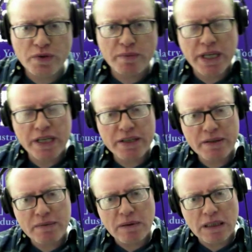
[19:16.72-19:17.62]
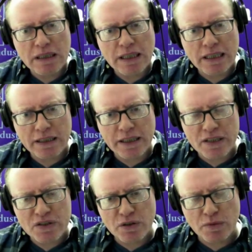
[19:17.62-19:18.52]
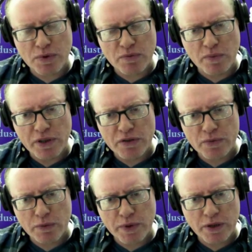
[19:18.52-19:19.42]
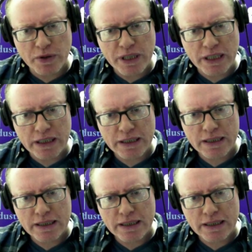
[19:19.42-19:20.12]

from here and the next couple of months? What are we looking at?